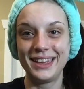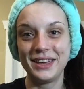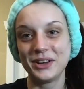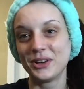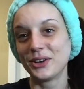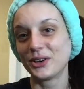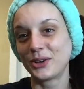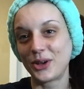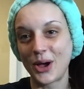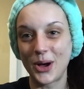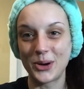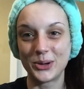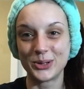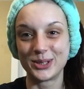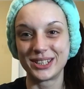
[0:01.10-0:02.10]
here
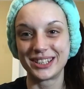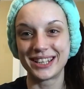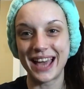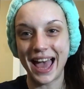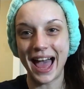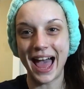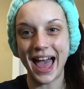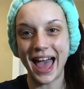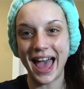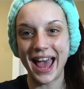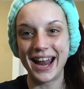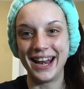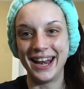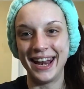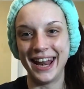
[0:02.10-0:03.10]
goes
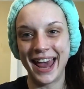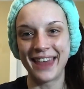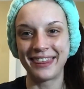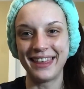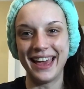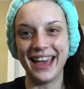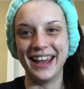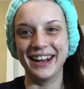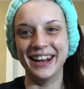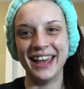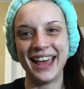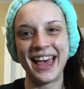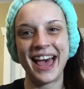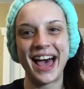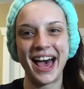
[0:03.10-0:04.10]

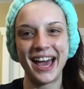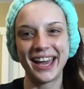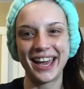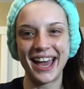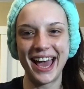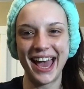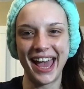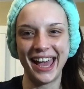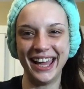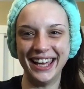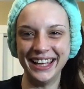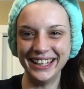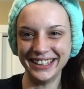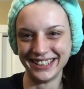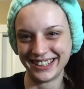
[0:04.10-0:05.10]
nothing. Hi
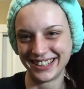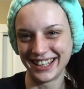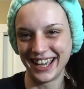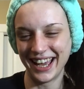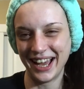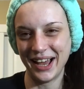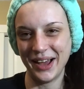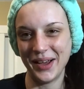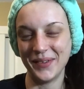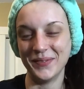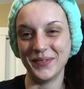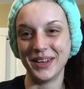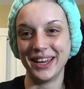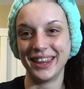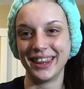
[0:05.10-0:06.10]

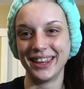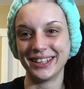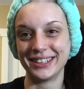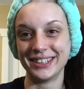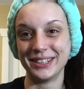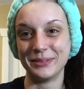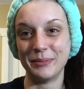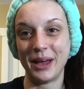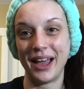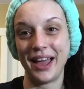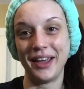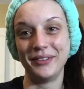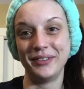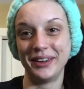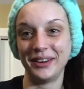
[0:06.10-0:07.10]
guys. This is
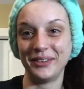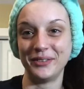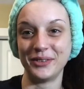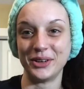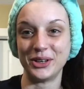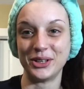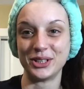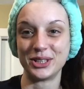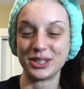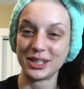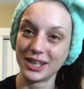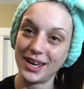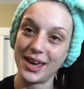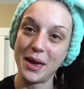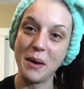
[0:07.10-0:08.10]
my very
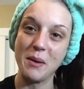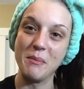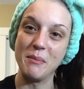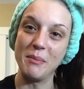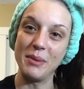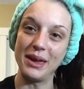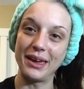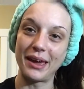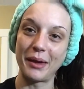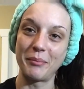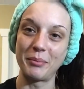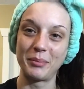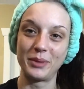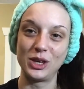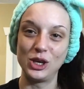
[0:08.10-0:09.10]
first
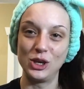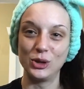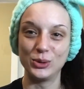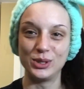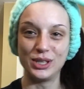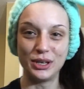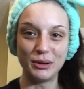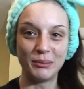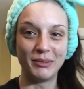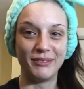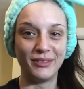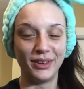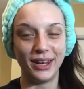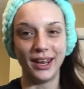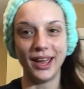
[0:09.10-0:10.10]
makeup YouTube
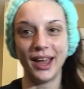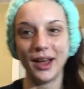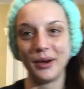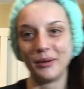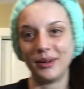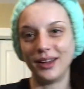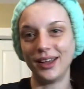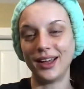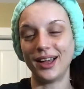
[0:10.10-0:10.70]
video.